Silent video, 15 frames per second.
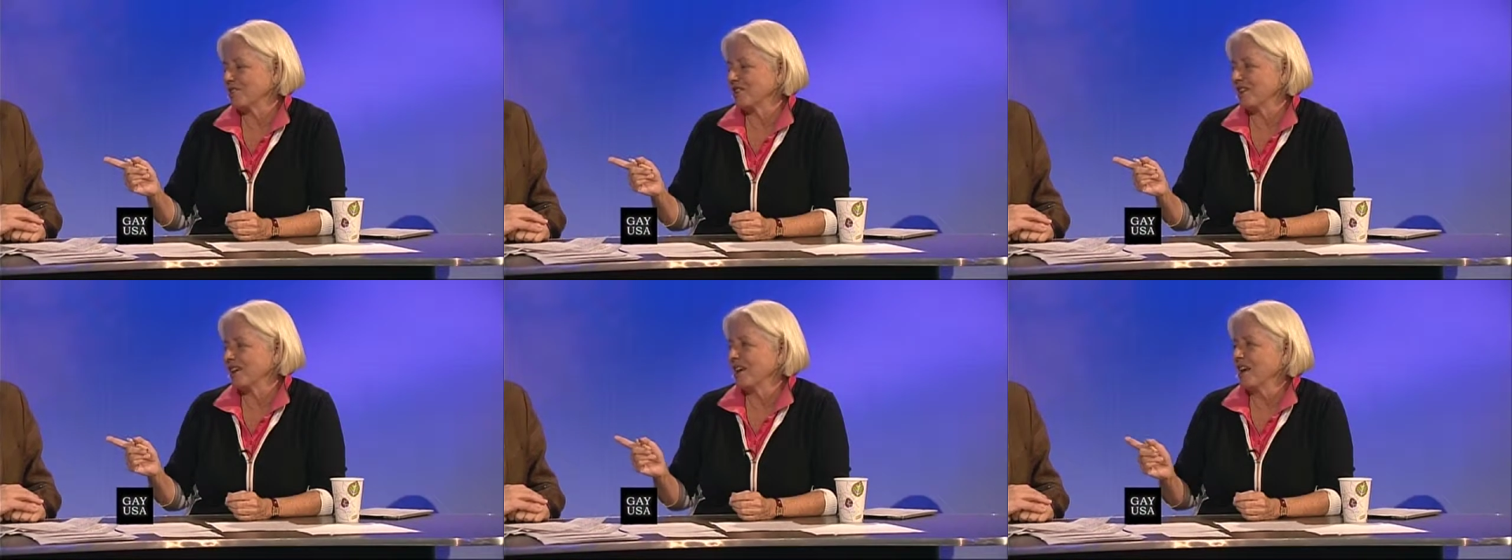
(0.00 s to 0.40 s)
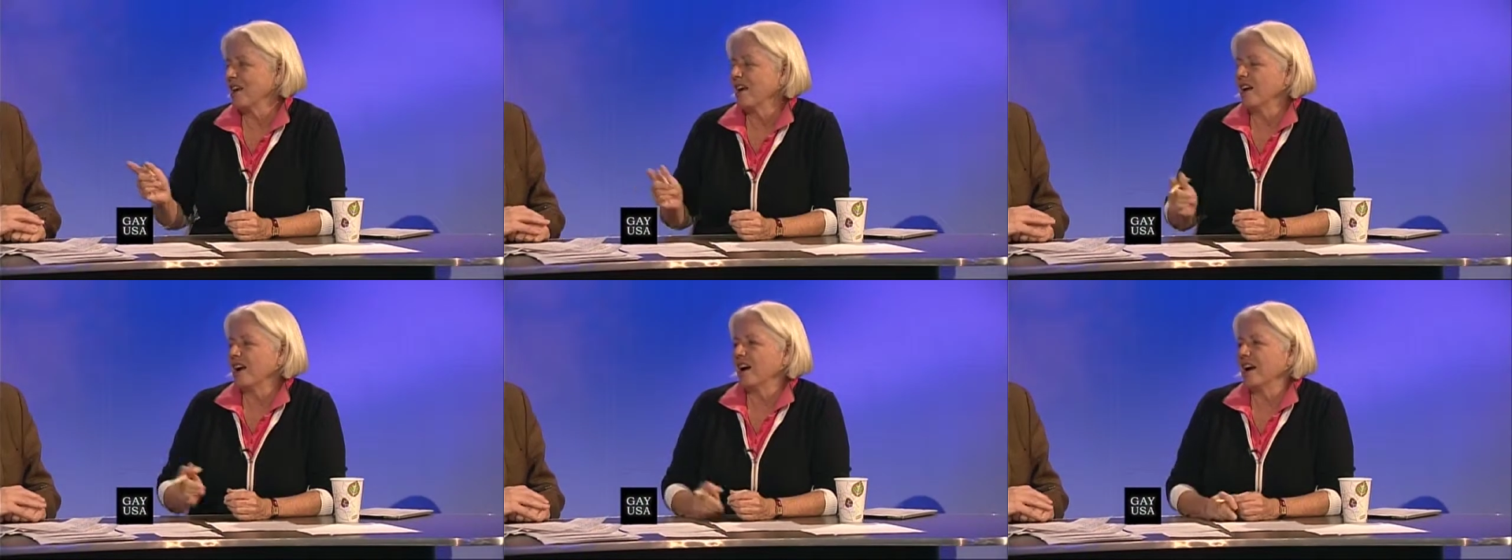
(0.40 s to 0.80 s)
Yes
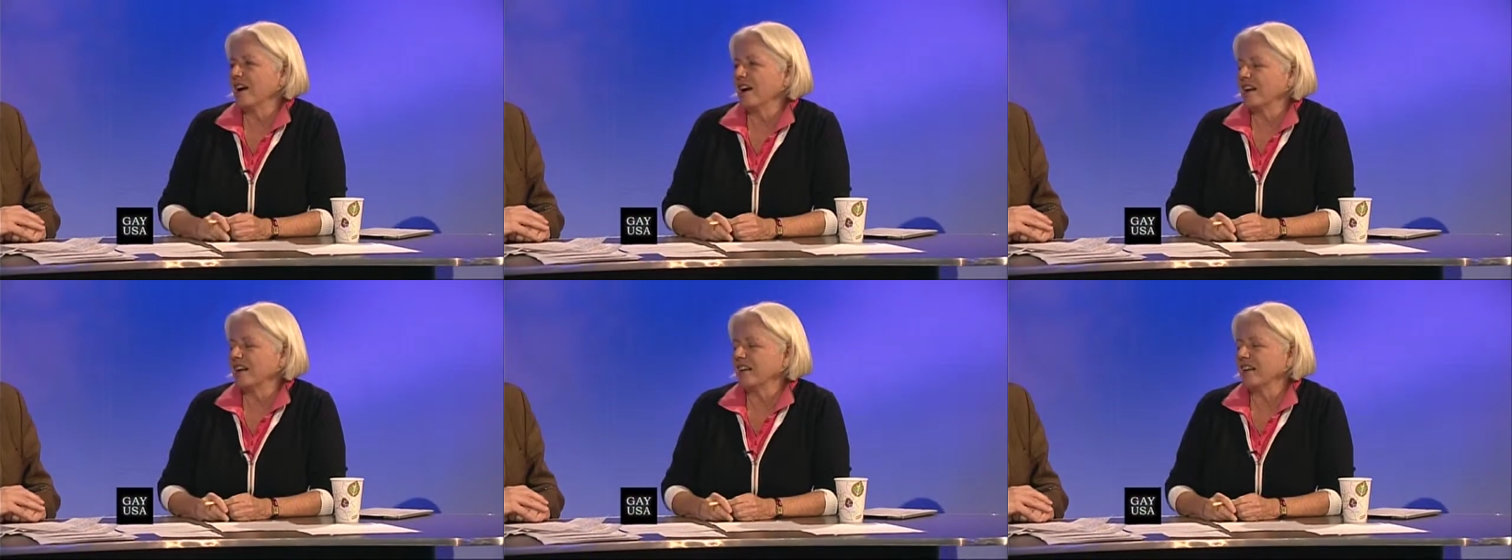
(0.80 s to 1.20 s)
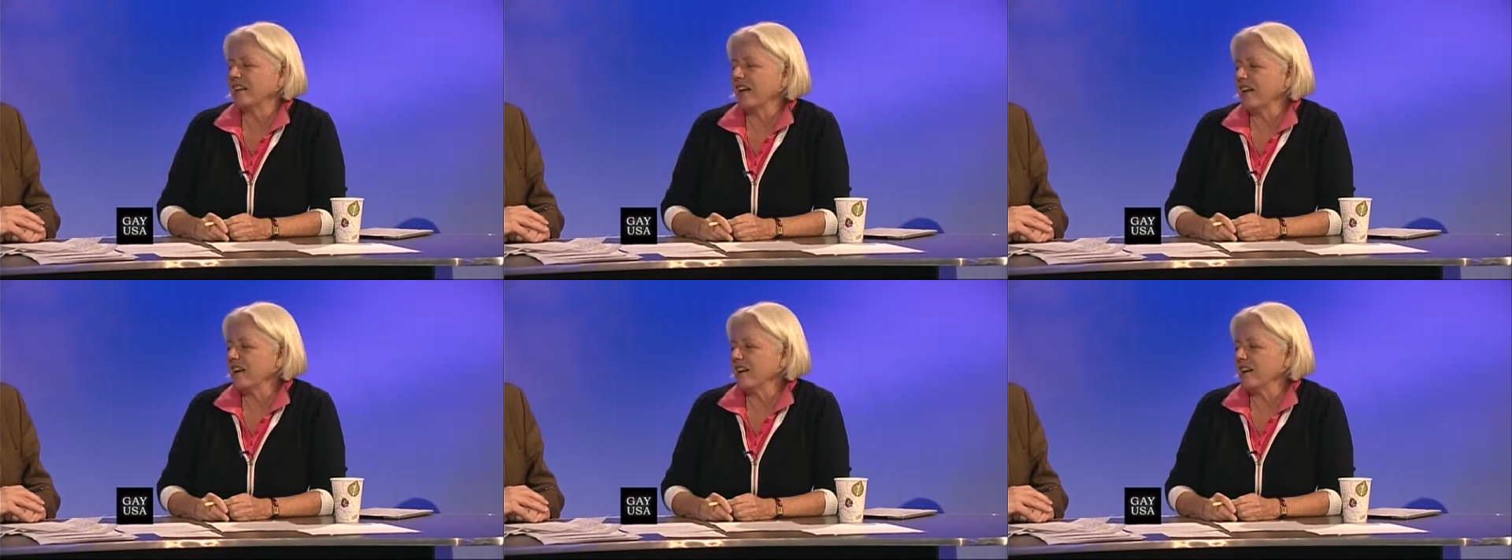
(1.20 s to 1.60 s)
uh,
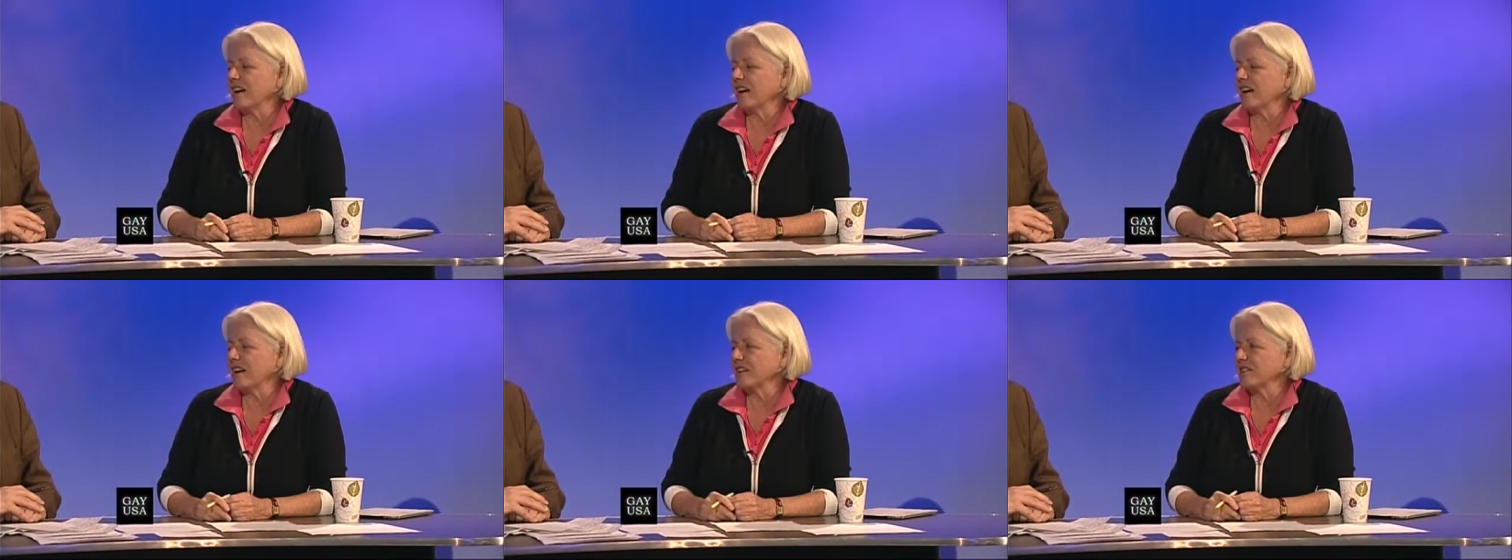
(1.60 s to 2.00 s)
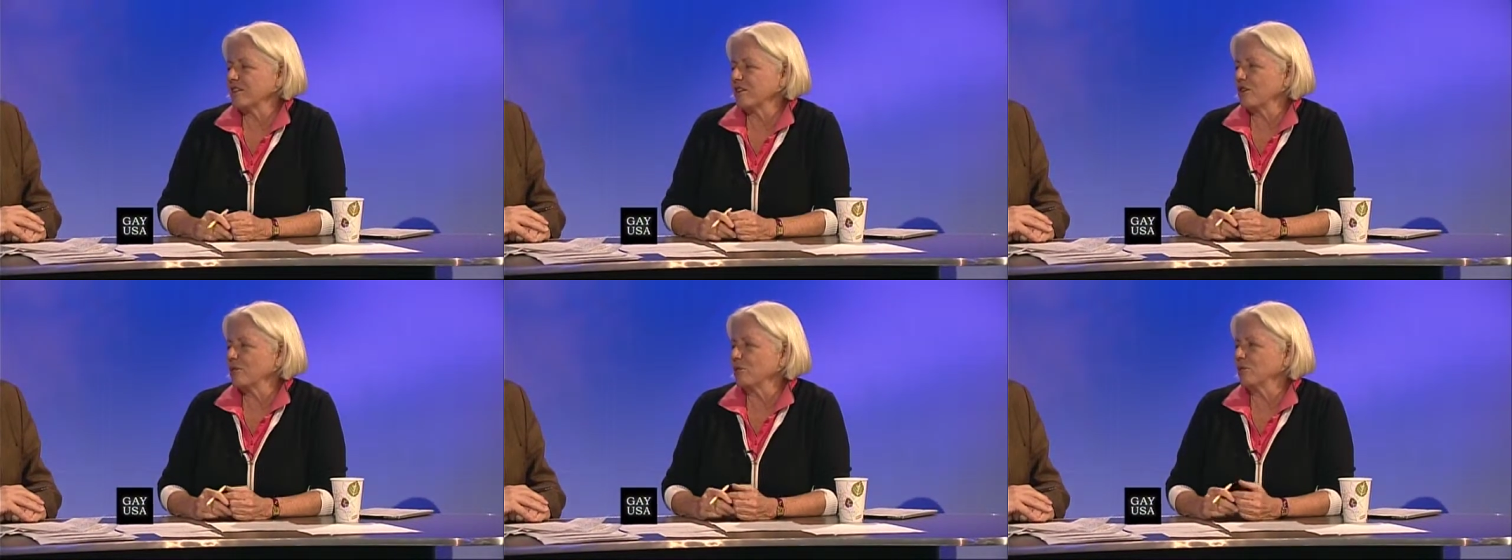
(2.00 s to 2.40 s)
gay guys
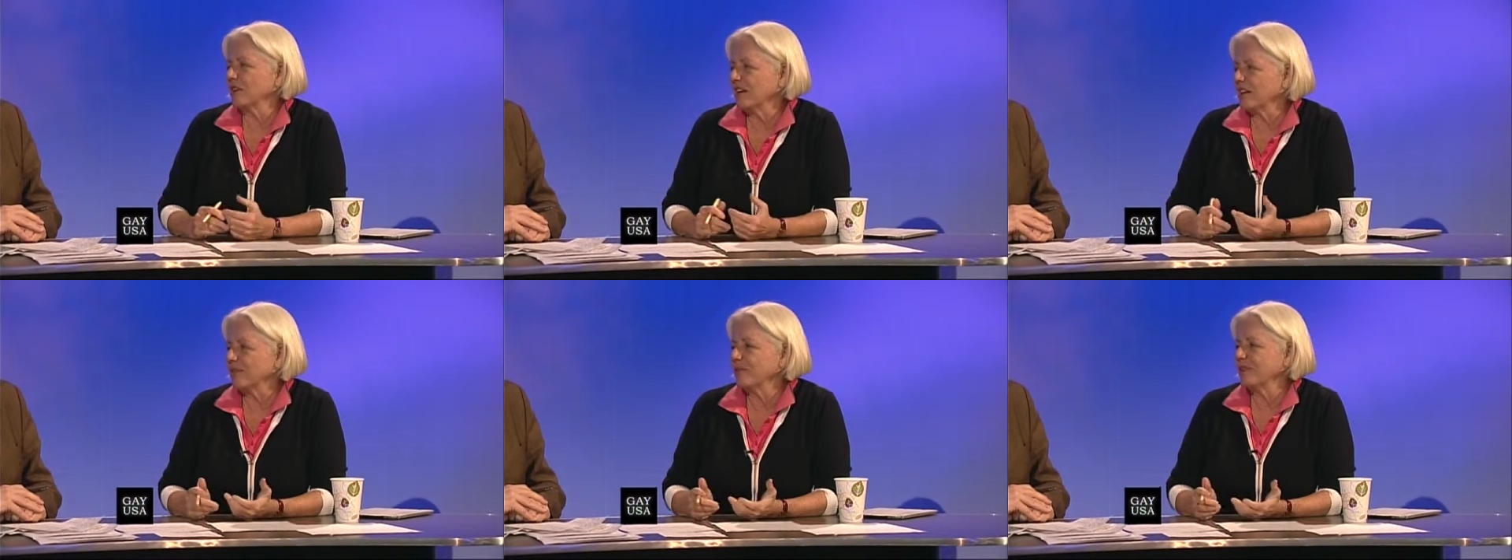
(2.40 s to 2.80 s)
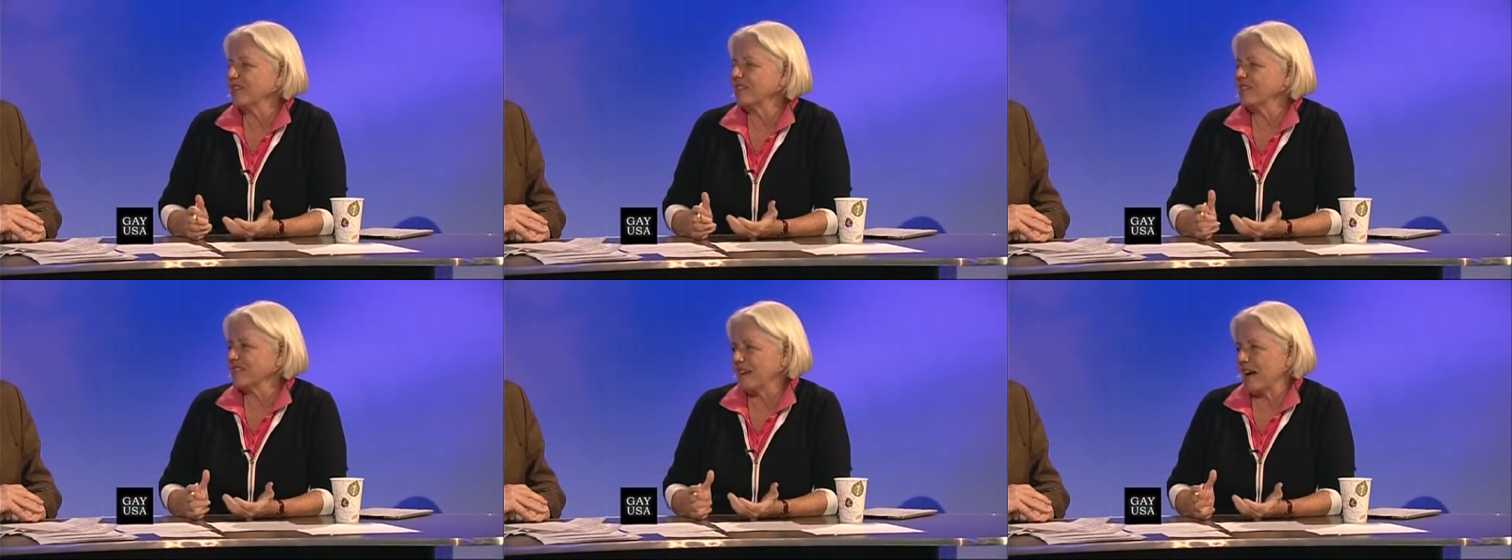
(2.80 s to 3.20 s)
who live in
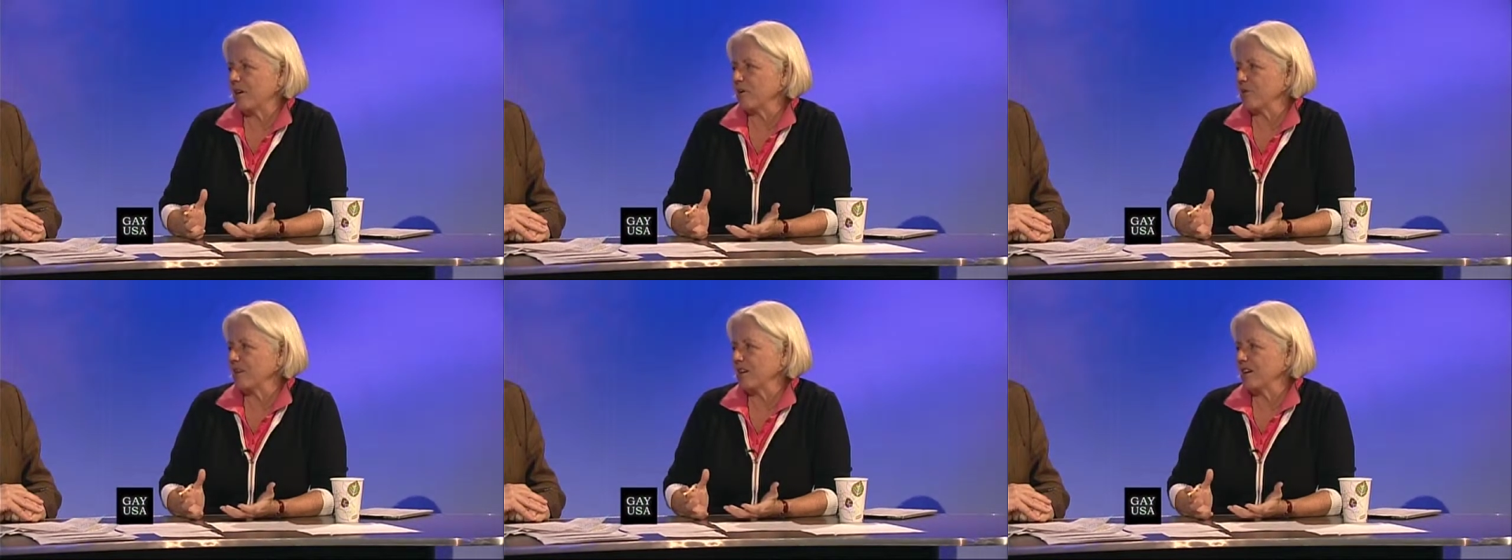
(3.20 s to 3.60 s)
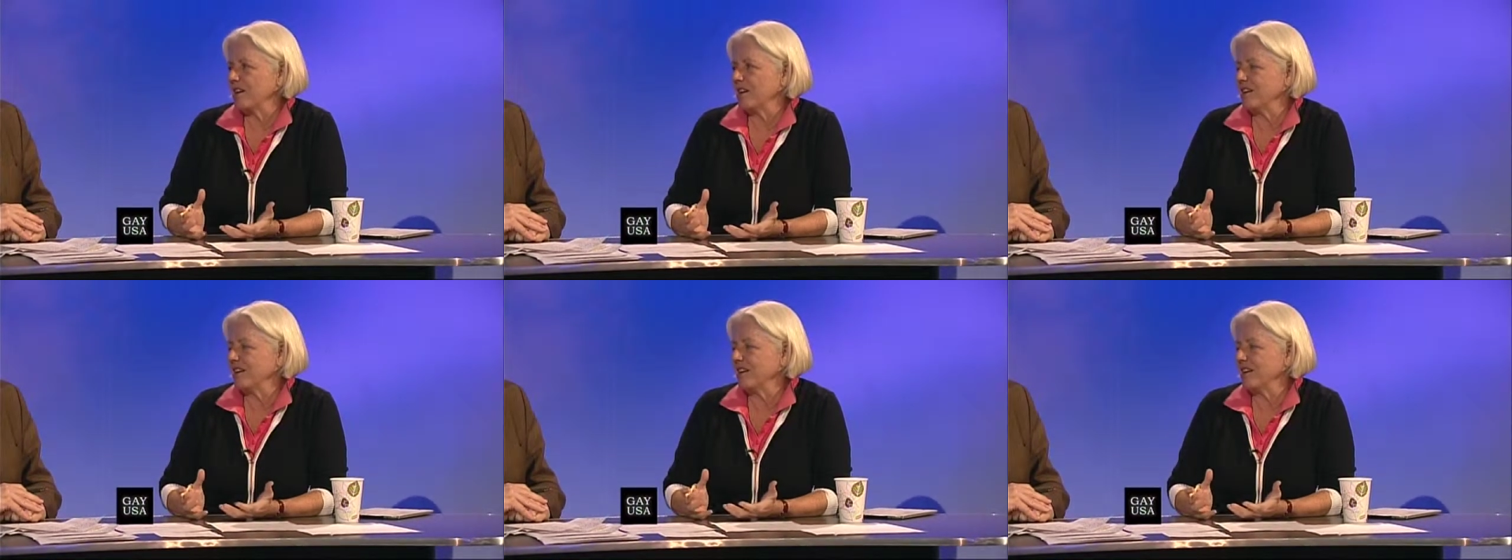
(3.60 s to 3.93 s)
Southie,